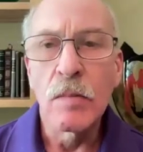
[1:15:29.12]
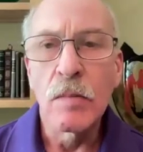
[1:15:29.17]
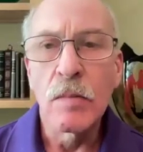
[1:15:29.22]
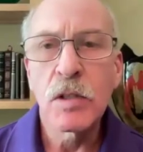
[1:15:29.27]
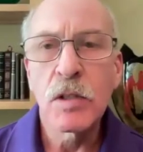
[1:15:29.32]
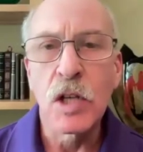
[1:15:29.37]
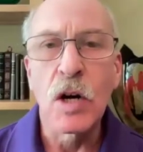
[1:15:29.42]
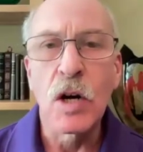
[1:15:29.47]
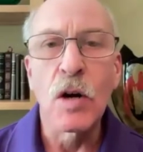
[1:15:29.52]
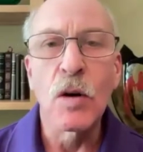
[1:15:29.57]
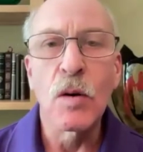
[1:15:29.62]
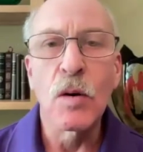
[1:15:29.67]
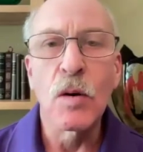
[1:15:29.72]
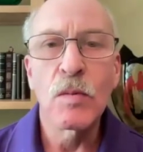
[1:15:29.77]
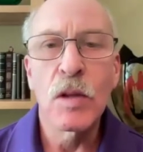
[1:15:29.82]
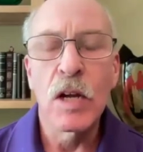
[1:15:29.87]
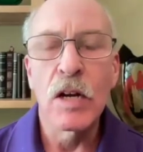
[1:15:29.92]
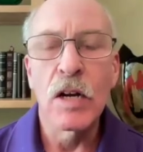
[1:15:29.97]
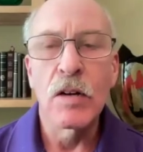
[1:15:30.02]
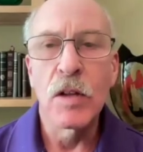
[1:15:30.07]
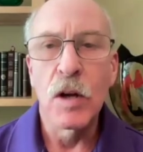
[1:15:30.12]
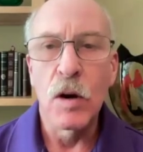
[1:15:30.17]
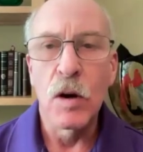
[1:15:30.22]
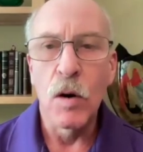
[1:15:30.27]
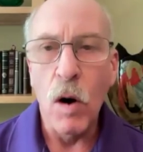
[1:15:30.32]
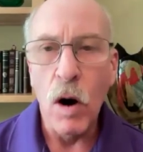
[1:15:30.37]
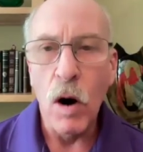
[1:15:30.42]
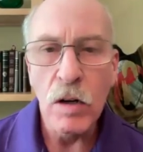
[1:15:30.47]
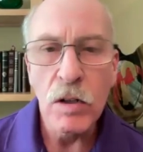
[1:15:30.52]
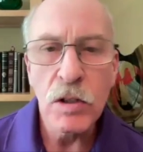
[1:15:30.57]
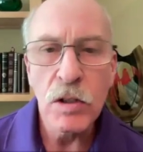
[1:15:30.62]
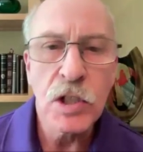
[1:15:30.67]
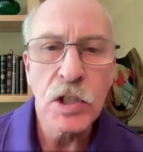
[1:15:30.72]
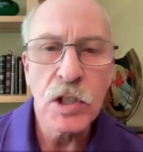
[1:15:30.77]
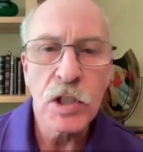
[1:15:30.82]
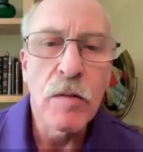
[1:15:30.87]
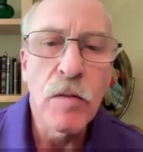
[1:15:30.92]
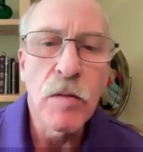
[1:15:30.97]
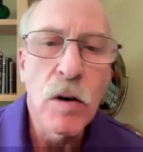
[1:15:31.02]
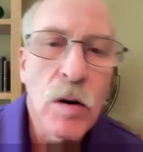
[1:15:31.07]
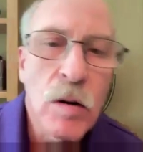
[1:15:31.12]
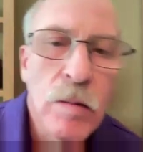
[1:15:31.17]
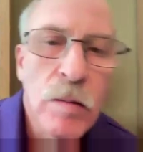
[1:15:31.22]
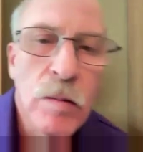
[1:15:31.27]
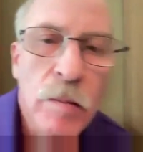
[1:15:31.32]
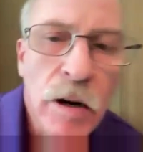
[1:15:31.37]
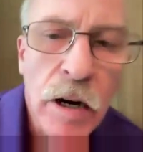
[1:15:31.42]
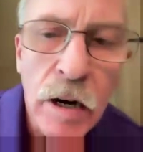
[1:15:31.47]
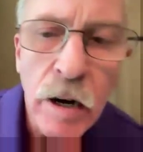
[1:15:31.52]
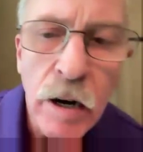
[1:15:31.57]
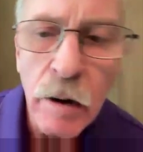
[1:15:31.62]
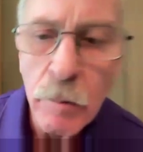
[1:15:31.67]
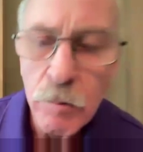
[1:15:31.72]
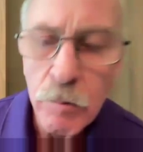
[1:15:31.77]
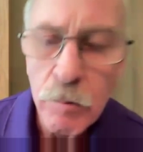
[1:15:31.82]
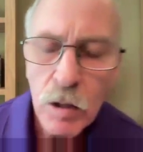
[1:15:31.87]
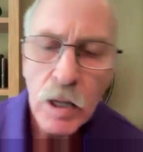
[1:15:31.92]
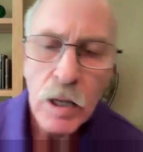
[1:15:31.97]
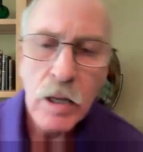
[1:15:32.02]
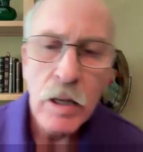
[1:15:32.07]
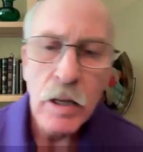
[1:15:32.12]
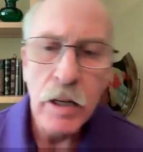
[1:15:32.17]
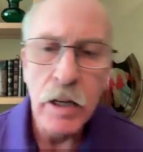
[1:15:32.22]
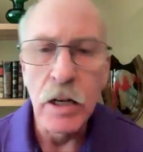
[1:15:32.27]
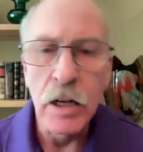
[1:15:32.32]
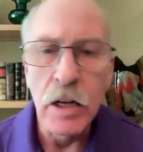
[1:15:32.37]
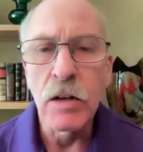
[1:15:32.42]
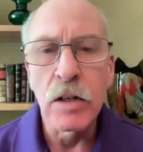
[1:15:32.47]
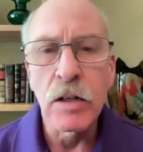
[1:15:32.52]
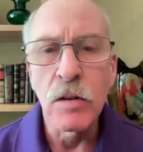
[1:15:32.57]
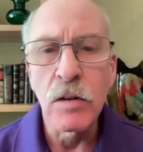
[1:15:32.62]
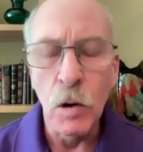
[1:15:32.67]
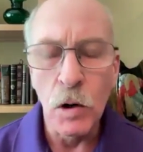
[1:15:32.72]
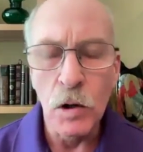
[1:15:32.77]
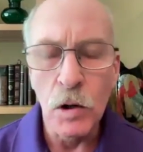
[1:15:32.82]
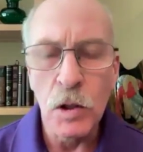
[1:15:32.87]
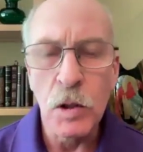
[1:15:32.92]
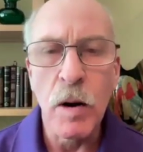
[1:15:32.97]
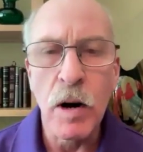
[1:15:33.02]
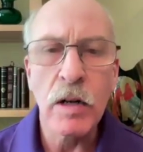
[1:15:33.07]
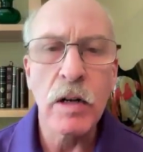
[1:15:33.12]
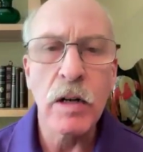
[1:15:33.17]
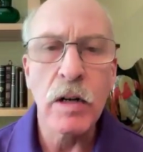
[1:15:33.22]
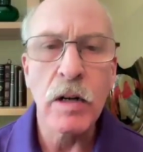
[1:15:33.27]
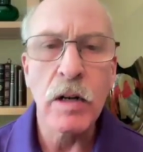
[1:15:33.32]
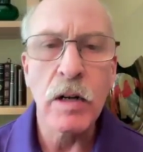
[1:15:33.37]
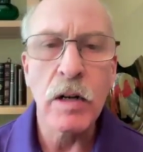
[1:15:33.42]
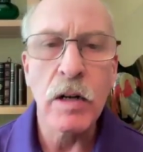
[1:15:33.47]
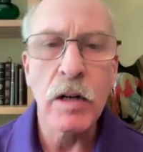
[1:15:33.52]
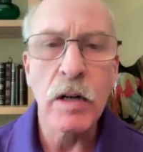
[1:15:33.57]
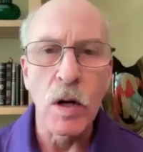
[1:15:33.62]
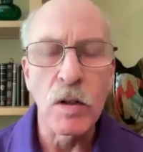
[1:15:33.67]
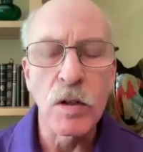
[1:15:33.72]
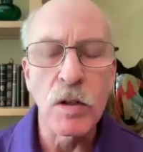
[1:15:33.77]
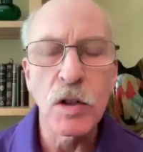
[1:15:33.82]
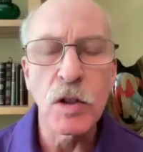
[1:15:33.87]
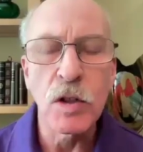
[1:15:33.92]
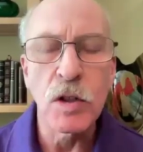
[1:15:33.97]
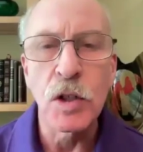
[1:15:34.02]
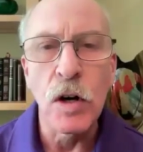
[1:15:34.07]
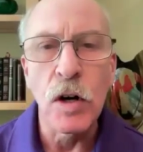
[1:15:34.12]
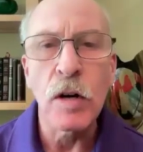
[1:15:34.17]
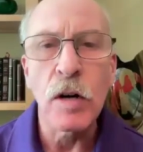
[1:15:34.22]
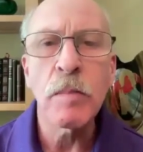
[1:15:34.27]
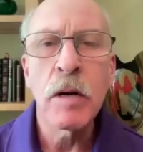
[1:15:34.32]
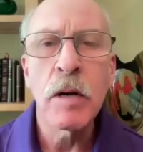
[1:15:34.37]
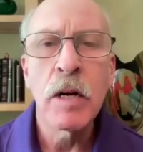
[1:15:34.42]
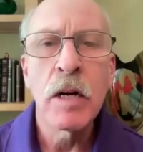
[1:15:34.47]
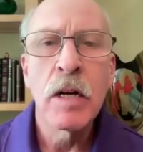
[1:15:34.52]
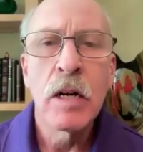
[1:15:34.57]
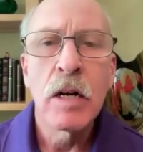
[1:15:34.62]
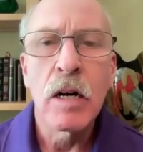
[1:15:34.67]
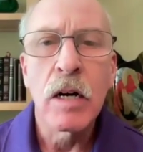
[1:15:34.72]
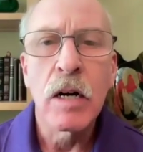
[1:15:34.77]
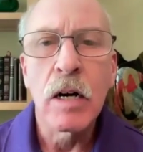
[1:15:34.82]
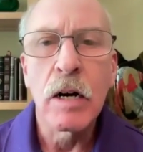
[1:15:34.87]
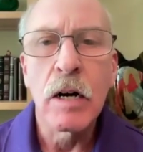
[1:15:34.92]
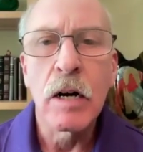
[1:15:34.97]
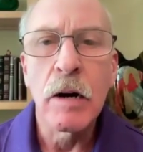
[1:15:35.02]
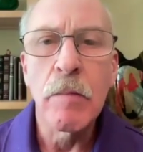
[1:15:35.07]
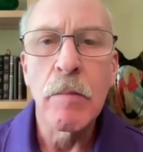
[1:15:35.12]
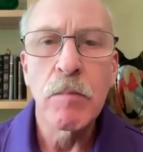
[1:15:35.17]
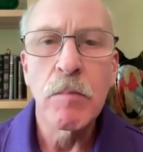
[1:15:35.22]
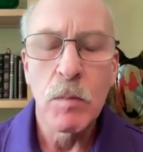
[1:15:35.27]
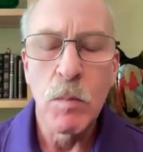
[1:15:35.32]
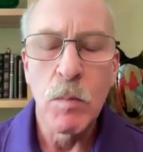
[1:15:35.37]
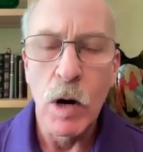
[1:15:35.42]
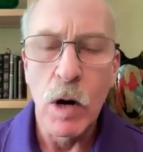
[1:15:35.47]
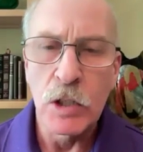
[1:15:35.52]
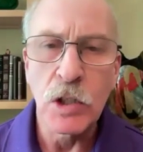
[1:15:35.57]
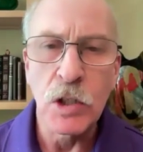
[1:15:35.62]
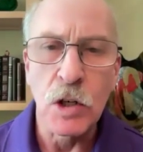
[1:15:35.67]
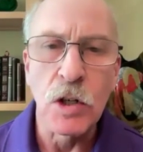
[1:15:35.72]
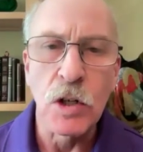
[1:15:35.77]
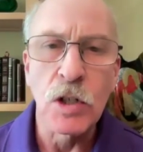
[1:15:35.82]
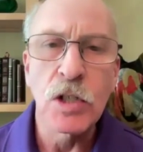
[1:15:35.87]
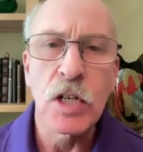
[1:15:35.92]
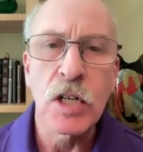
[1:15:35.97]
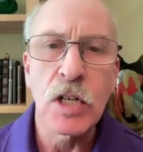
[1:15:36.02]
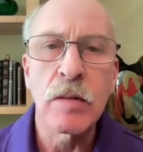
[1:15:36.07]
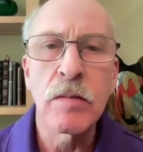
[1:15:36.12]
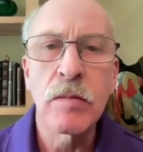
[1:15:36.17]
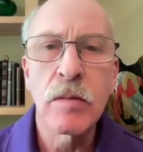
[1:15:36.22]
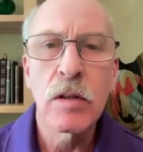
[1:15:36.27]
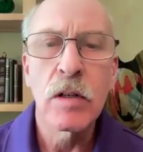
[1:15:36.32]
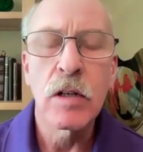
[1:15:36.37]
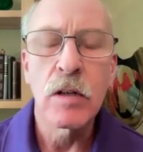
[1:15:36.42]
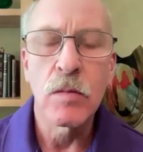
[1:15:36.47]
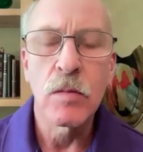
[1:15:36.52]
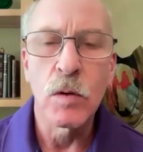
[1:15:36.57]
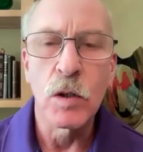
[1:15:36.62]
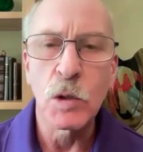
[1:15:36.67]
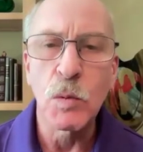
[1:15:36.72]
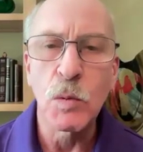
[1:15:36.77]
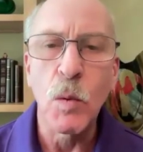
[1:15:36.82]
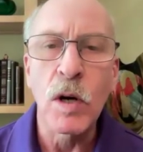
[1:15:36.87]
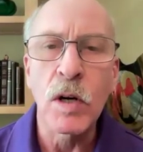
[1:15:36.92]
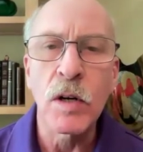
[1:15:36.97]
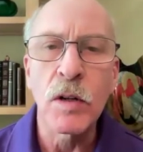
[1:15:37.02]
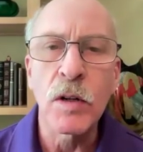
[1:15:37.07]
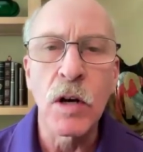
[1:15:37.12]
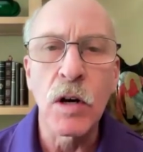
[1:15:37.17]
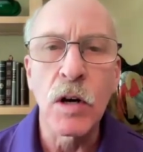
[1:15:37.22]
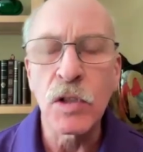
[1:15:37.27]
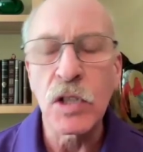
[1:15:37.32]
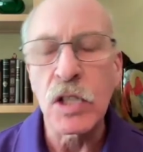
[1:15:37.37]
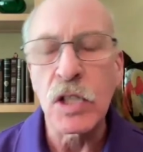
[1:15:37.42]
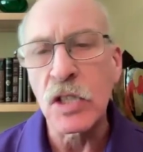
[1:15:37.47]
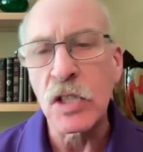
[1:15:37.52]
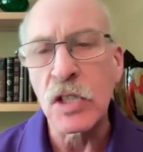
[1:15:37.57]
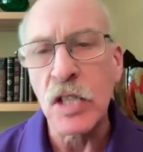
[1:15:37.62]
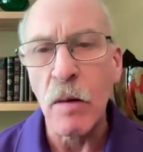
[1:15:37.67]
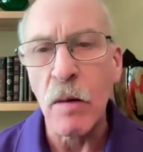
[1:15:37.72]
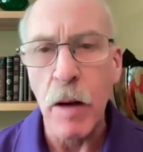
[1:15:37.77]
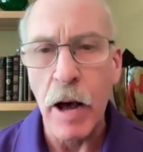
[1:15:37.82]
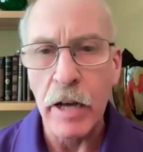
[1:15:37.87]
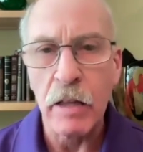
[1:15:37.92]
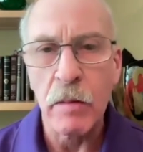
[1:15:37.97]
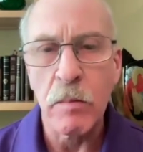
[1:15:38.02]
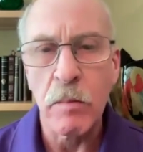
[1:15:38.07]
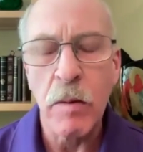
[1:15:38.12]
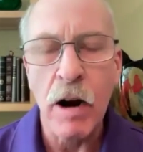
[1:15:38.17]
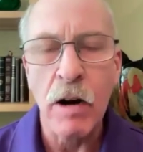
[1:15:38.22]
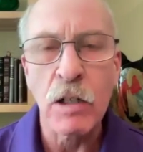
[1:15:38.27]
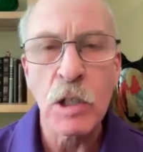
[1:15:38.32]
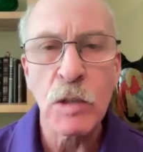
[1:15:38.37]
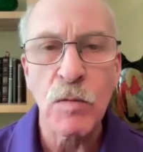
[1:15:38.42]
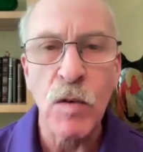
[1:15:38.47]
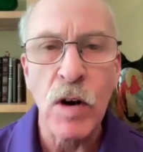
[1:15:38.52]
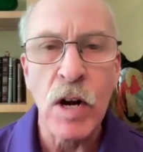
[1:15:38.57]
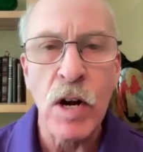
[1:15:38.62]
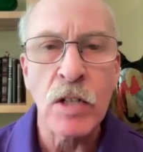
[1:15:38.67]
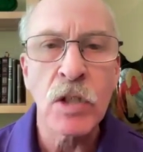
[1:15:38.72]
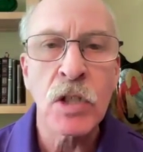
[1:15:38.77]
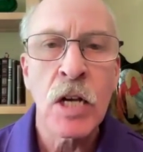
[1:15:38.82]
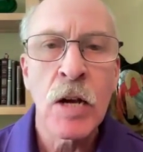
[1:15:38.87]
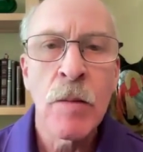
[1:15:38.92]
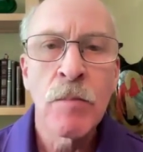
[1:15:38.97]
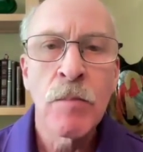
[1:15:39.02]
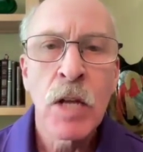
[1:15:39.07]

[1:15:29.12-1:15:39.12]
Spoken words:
So there are several here in North America as well as Europe. My surgeon was one of those. He's now back in Paris, France.